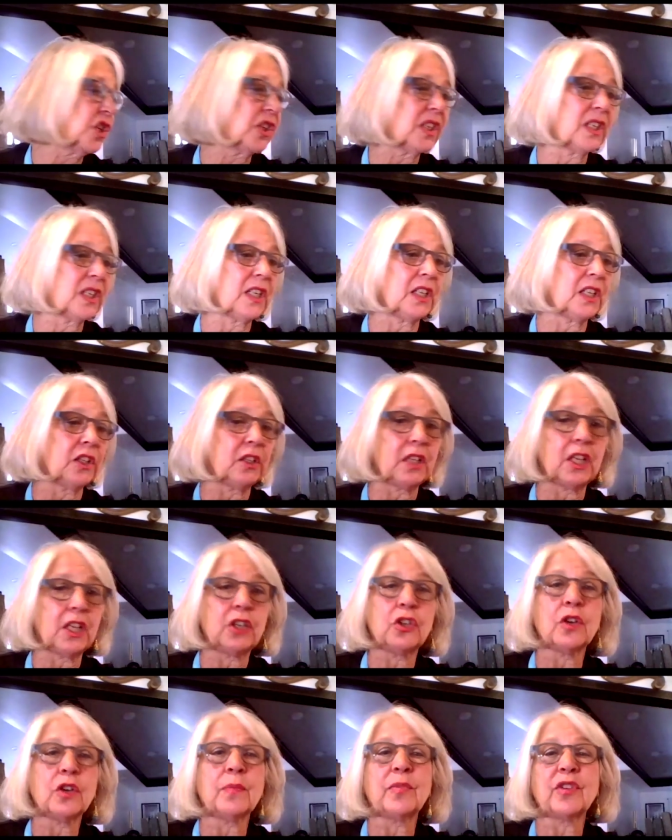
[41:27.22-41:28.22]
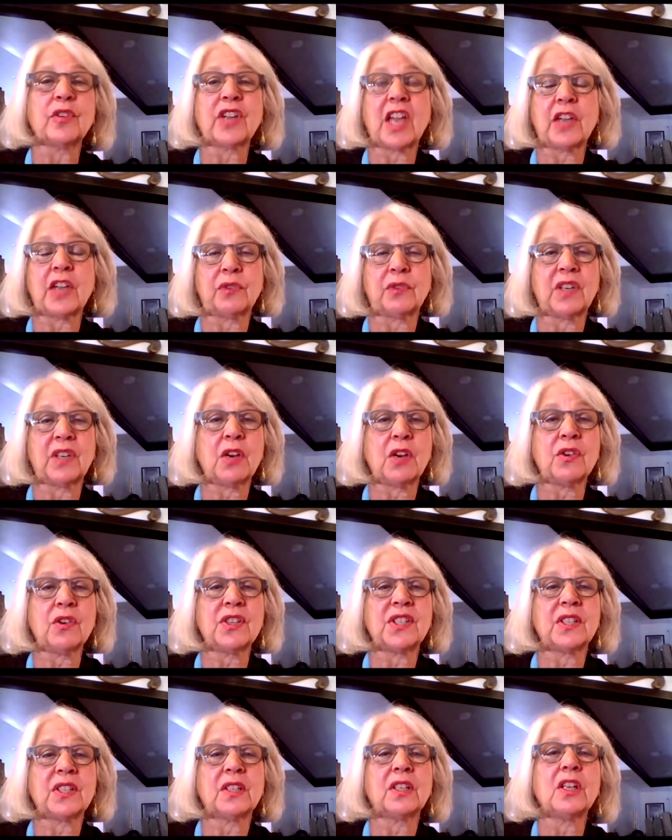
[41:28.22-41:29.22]
it in in your book, Kathryn
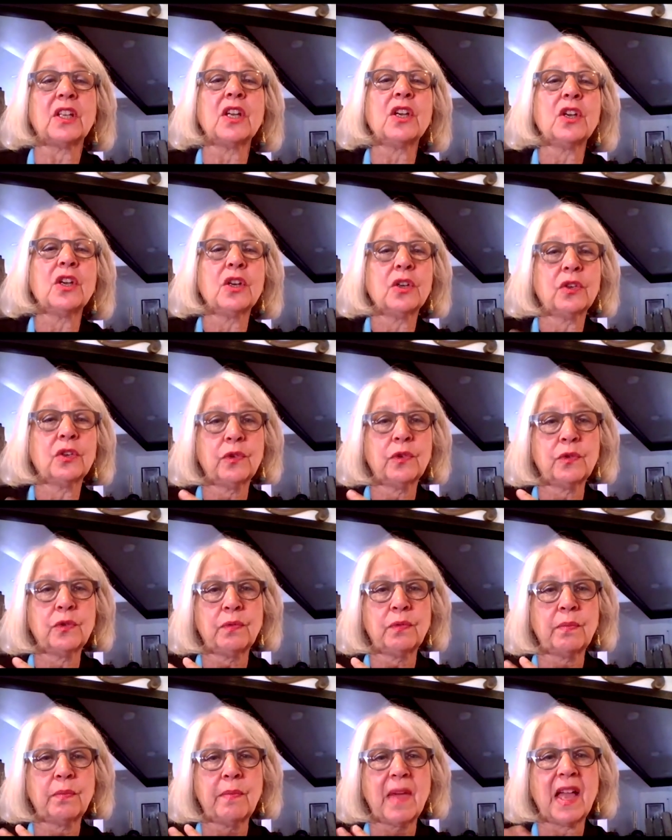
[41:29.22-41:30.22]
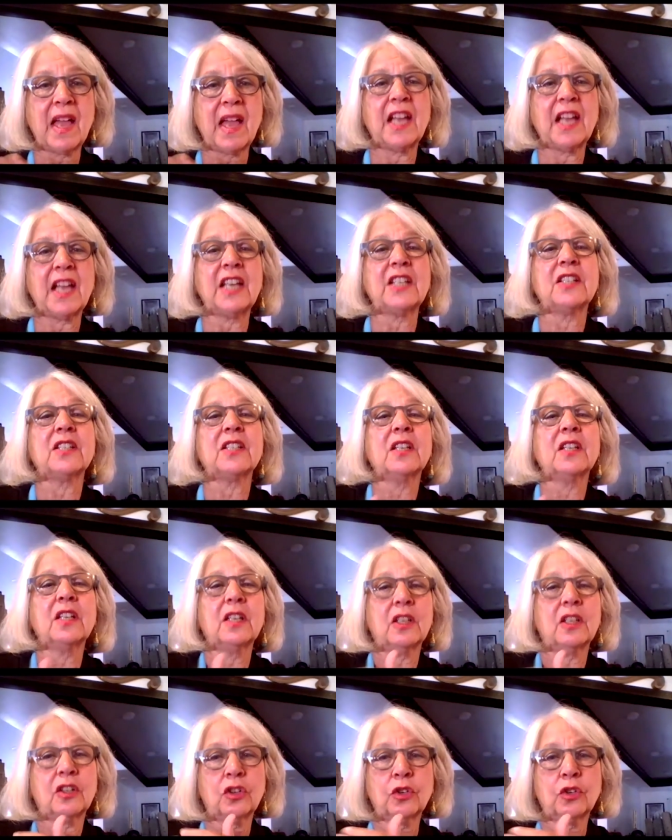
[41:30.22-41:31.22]
Harrison, who mined
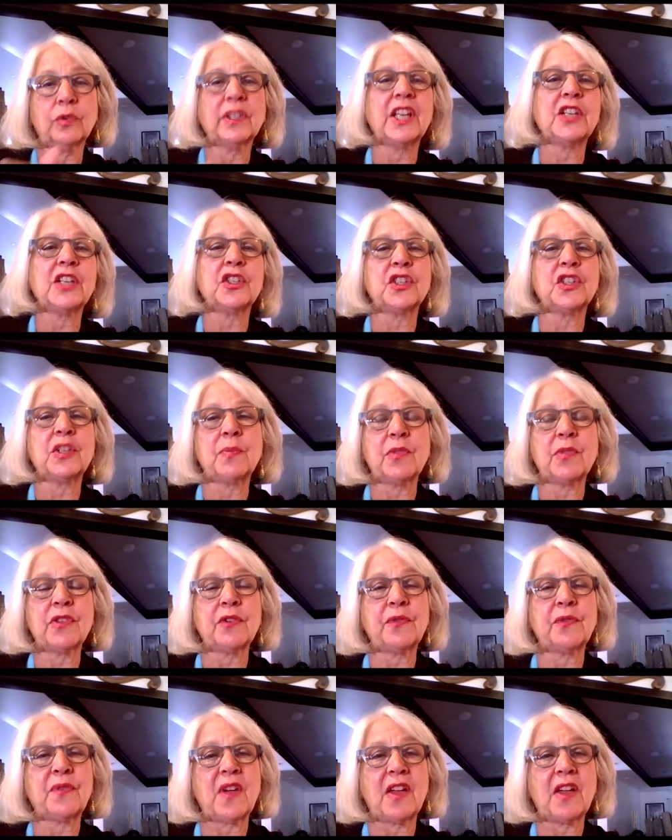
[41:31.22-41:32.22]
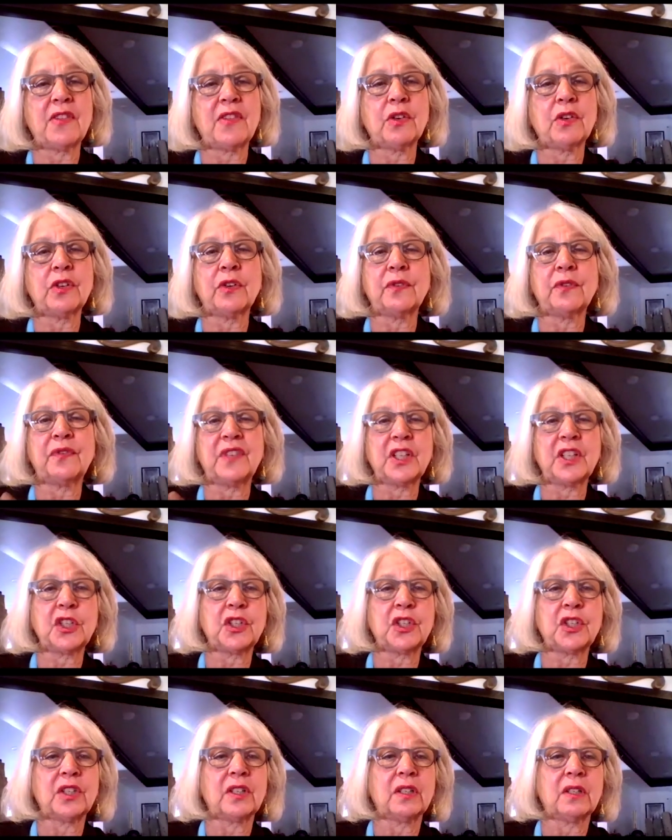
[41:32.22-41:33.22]
her relationship with her father and her
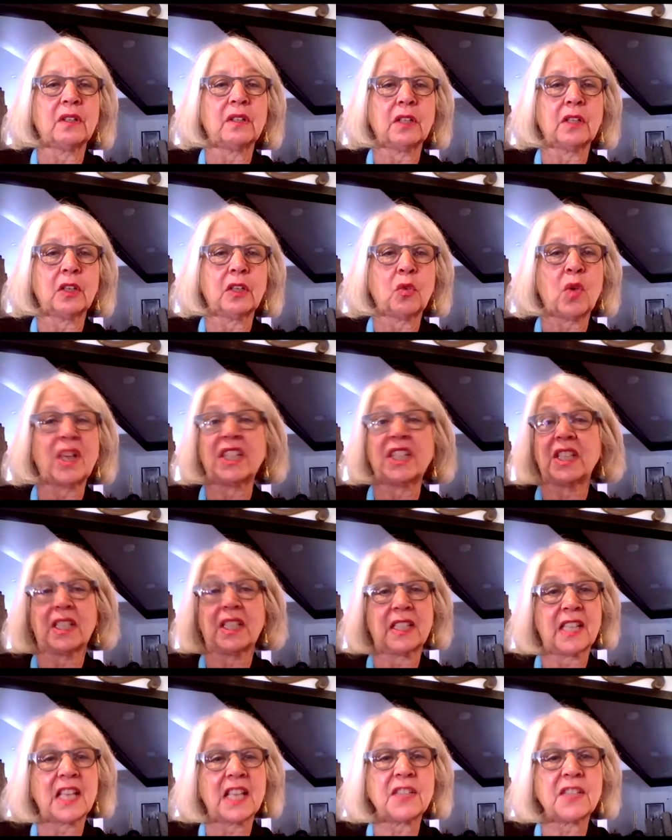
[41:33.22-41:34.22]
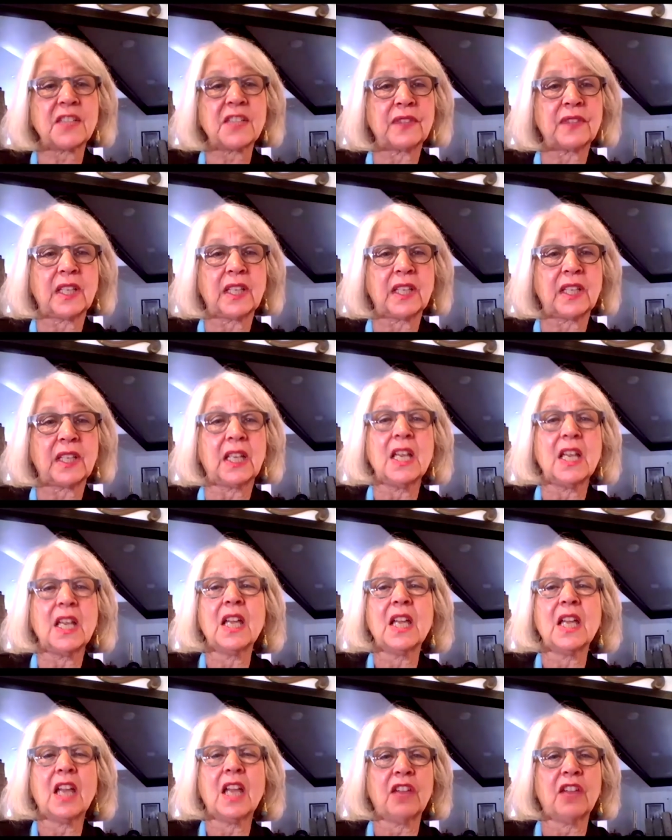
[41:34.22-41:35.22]
fiction quite successfully
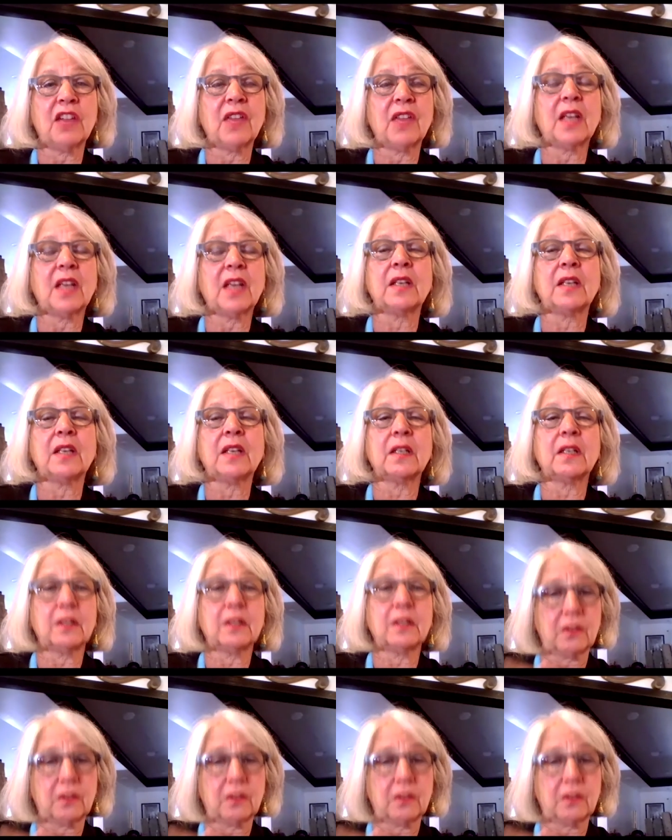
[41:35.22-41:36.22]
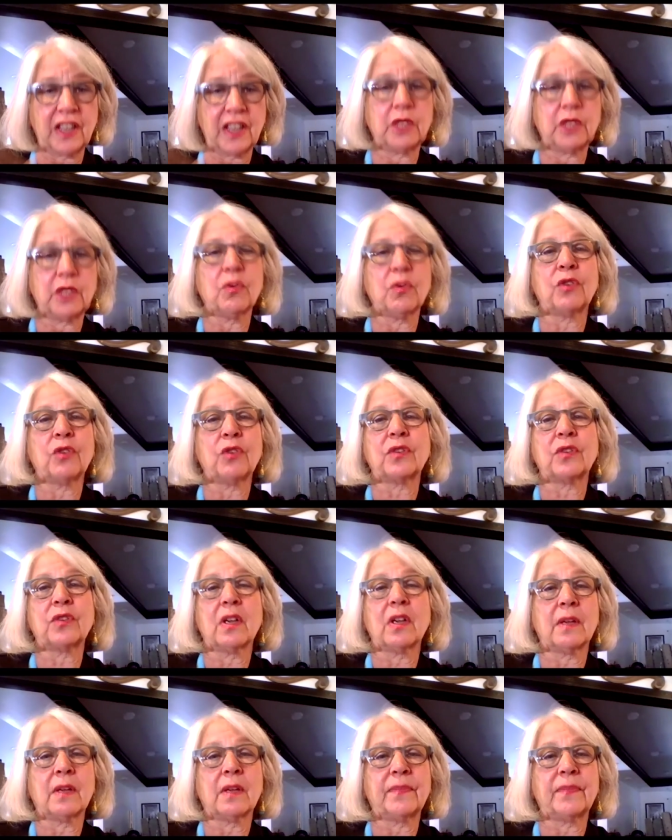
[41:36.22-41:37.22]
and then uh, finally wrote
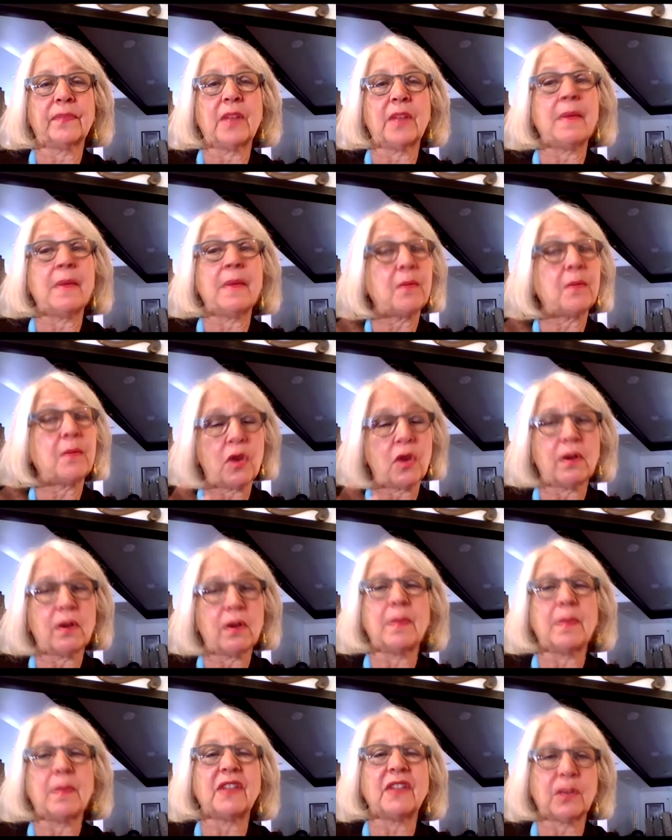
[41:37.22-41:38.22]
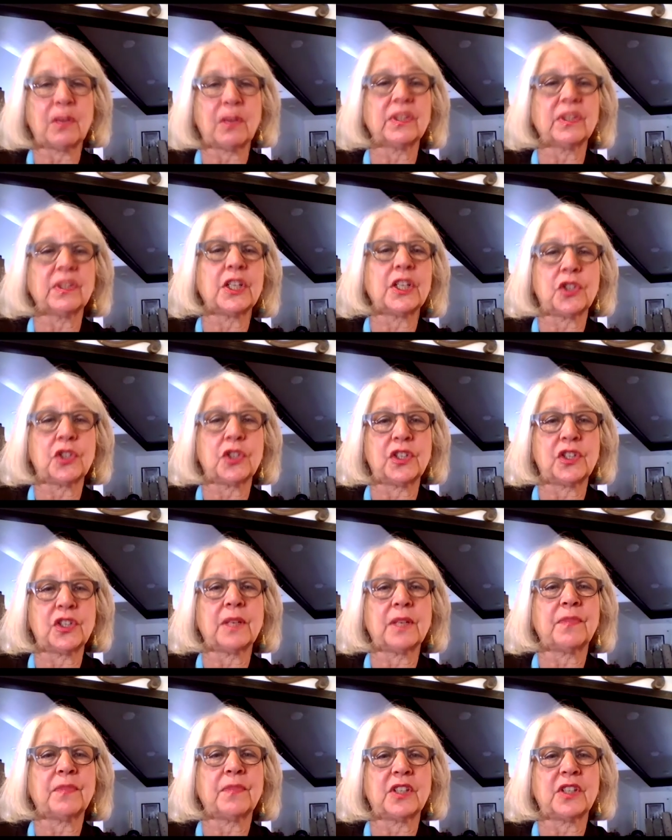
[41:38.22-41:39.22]
um, a memoir about that
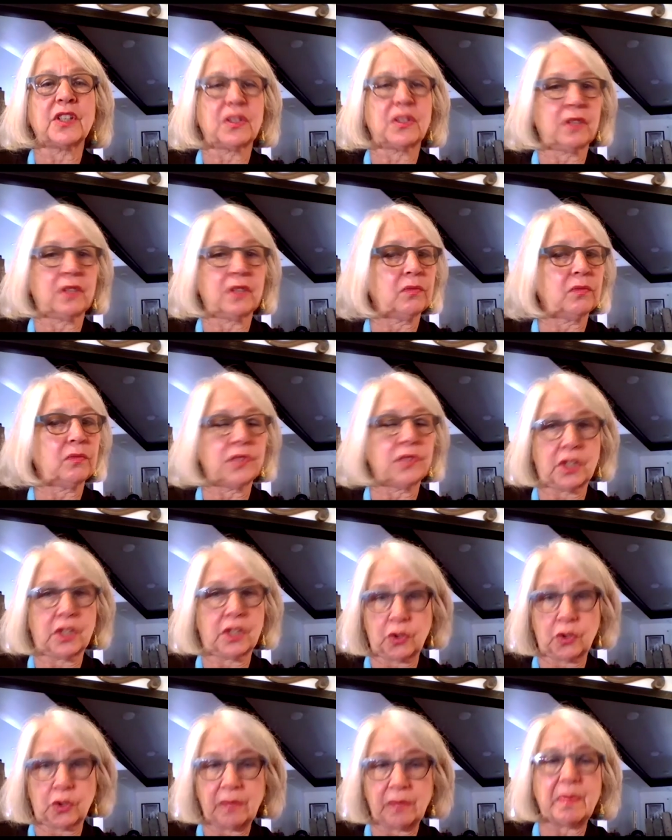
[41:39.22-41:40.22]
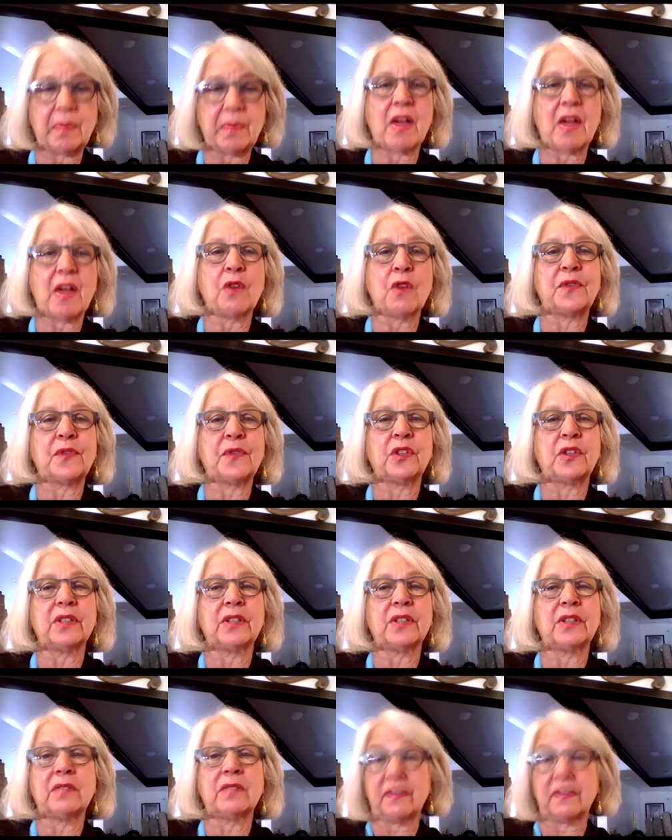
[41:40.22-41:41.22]
relationship that was extremely powerful and
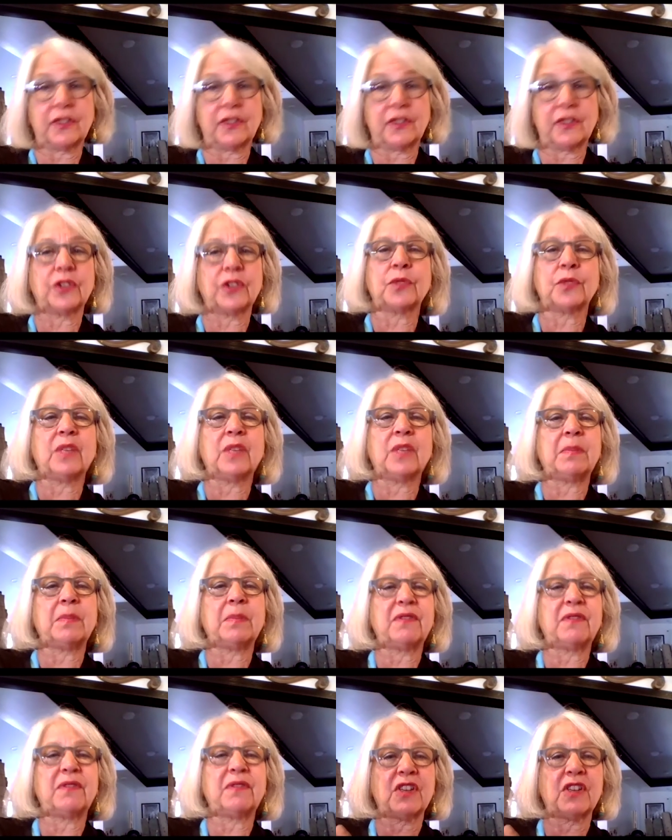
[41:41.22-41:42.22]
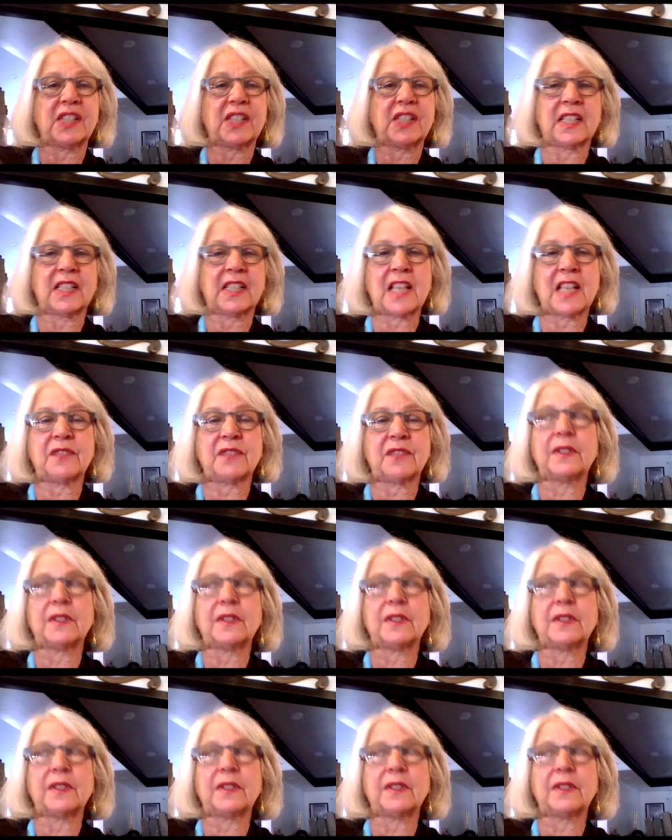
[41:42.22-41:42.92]
difficult to read but very successful